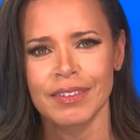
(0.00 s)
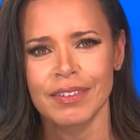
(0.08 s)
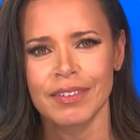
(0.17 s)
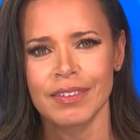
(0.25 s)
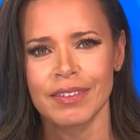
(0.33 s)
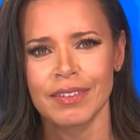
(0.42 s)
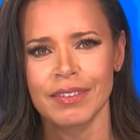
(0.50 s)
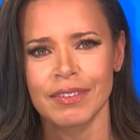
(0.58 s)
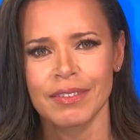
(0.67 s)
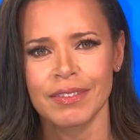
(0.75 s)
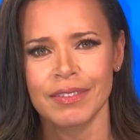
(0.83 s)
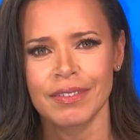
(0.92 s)

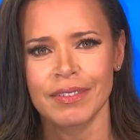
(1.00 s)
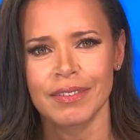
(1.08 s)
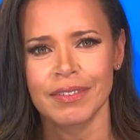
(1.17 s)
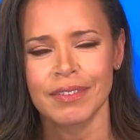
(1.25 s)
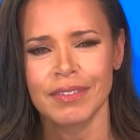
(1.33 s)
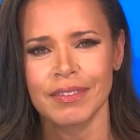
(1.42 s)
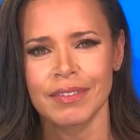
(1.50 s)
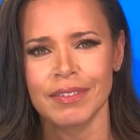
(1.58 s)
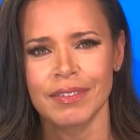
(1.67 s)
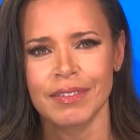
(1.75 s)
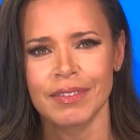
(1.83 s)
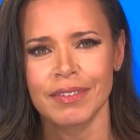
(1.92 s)

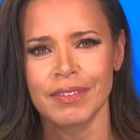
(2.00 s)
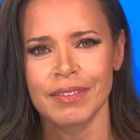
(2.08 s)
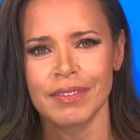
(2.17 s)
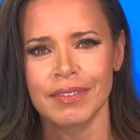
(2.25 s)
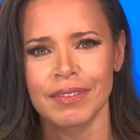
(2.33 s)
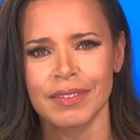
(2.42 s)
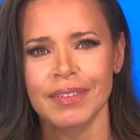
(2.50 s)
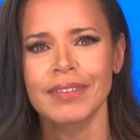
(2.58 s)
[no speech]